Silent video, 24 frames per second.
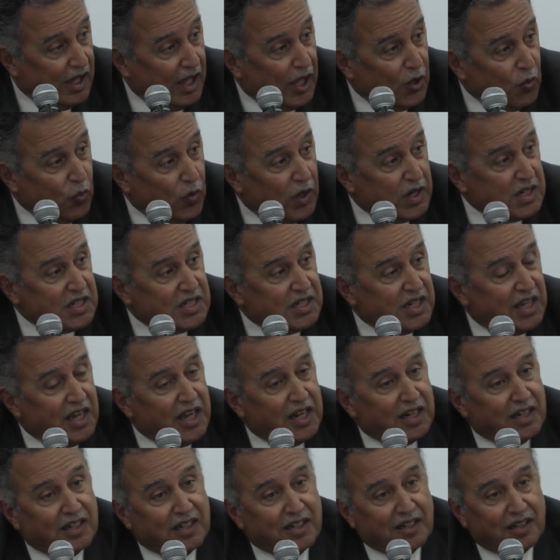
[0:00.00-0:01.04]
a one
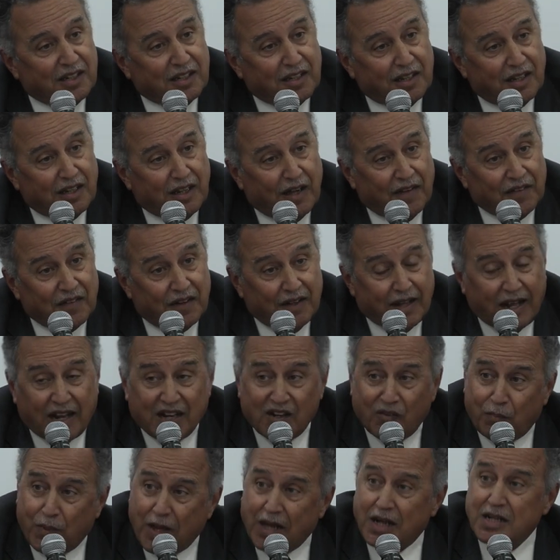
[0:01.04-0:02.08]
state on the
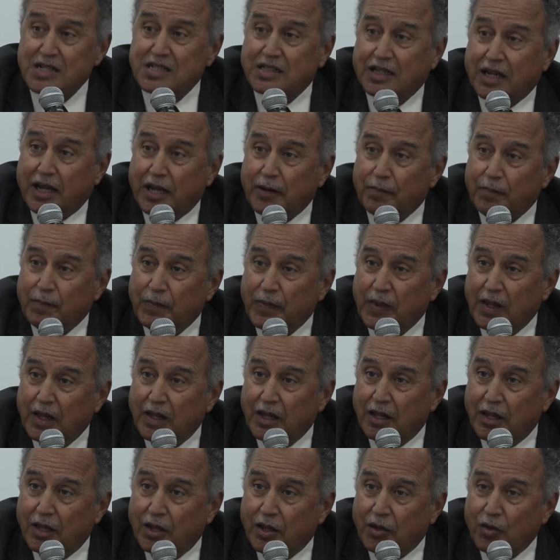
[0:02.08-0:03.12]
land of Palestine
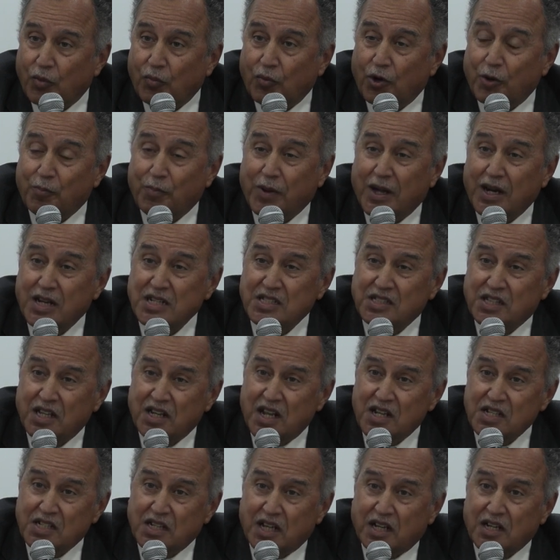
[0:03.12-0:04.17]
where
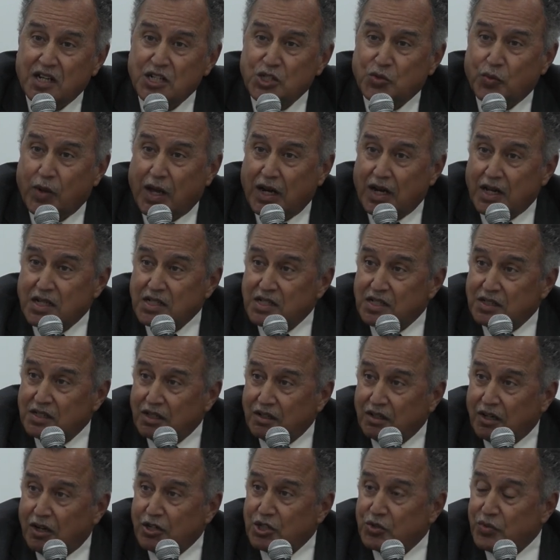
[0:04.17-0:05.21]
Palestinians and Israelis
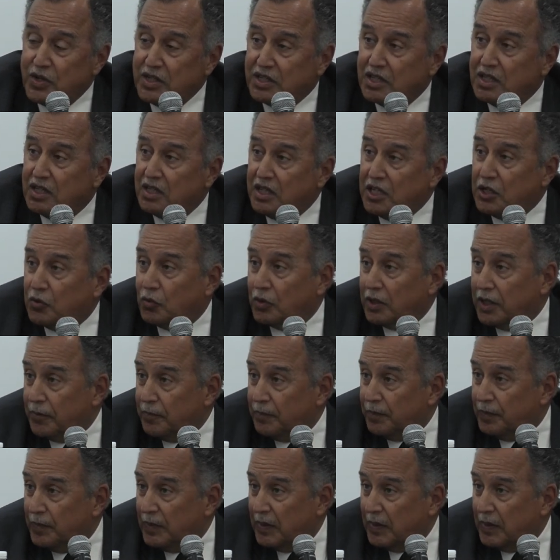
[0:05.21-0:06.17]
are treated equally.